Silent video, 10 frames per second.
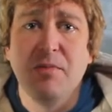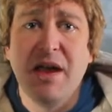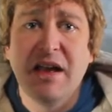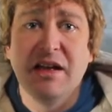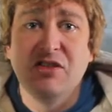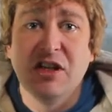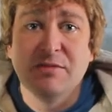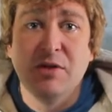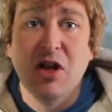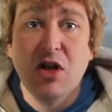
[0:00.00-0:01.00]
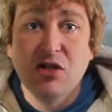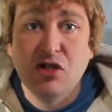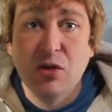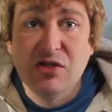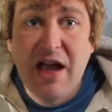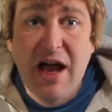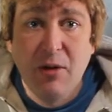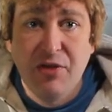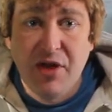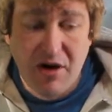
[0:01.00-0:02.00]
make an adjustment so it's
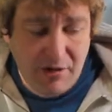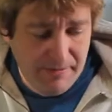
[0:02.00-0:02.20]
out there.